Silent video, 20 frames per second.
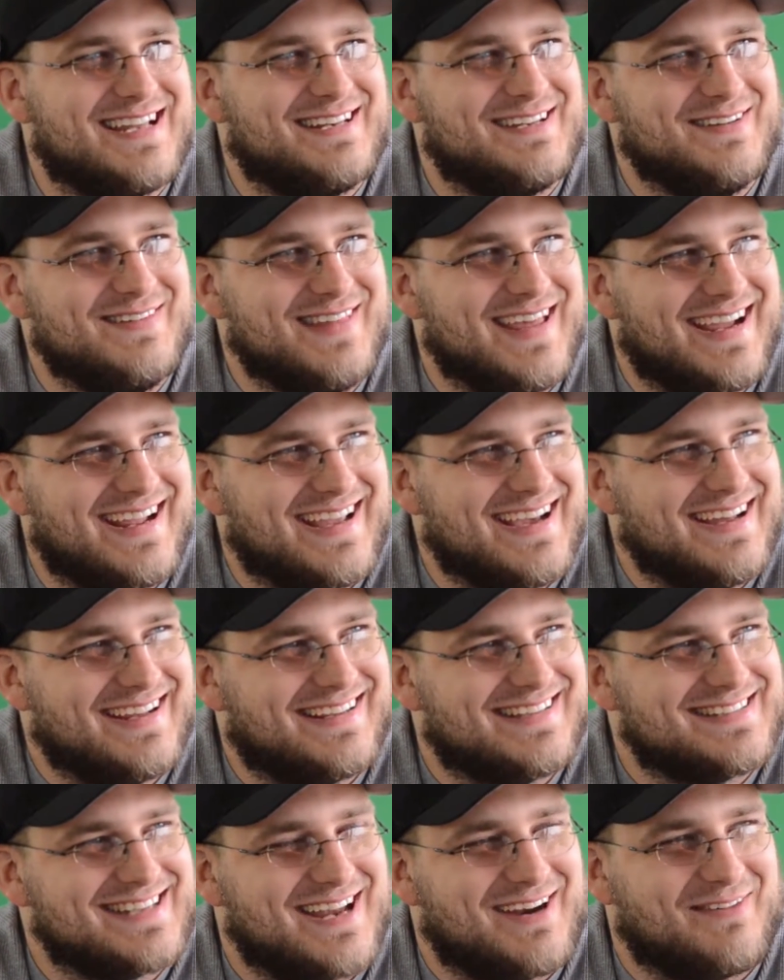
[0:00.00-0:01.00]
do that again
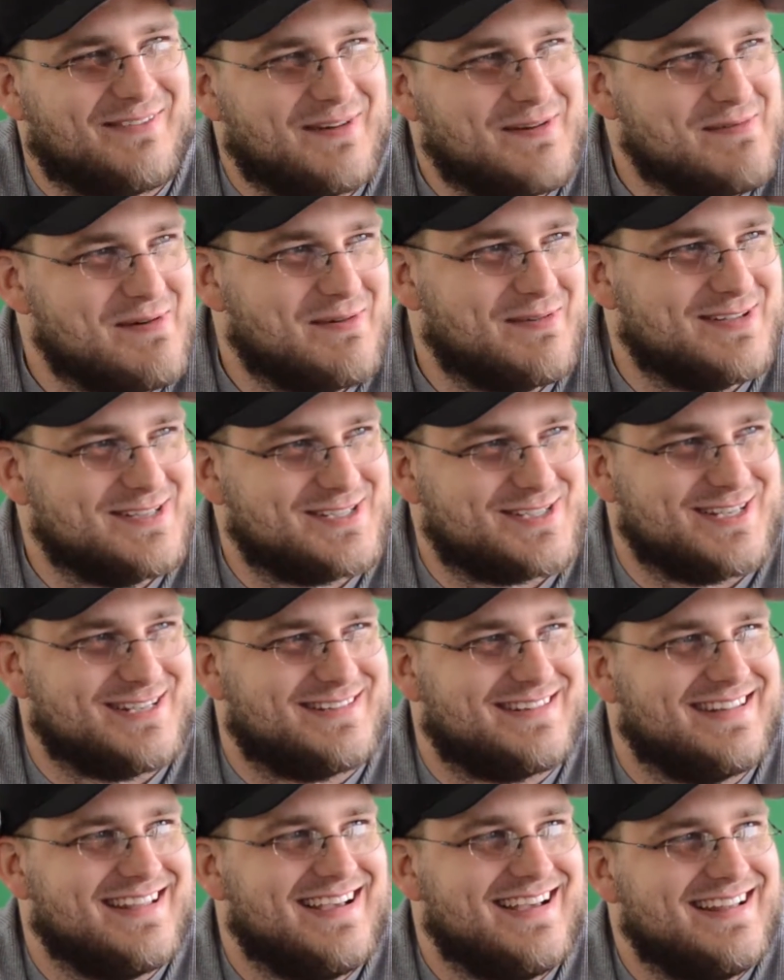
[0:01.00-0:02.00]
because I don't remember.
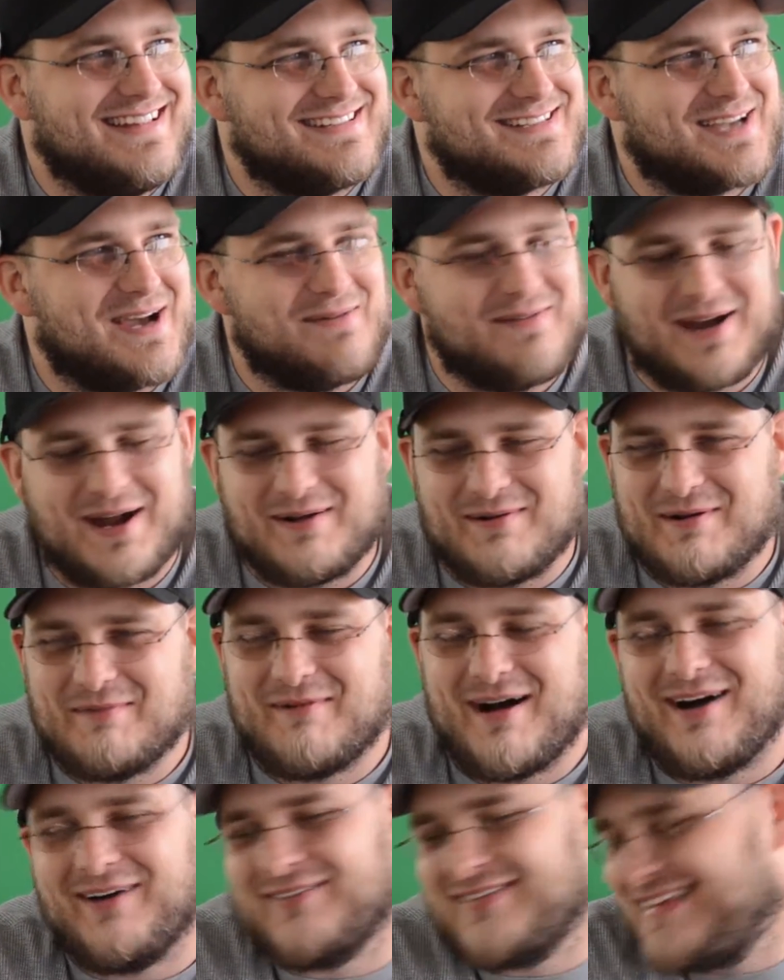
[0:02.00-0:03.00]
I know. It's coming out of
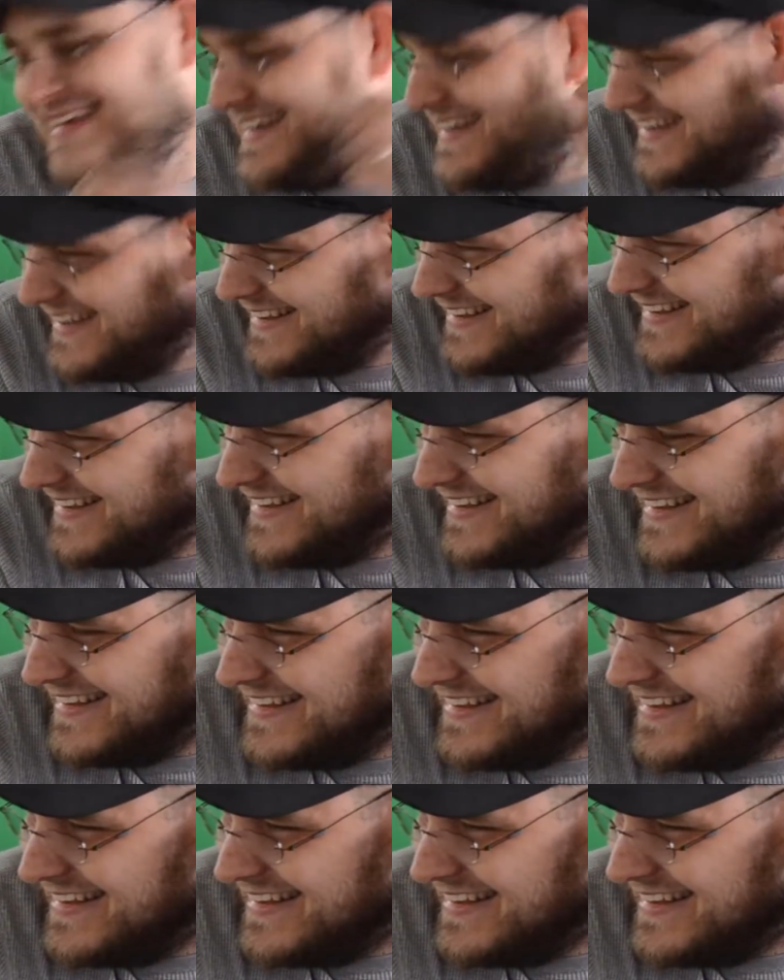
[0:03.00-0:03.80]
my mouth. Doing it to you essentially.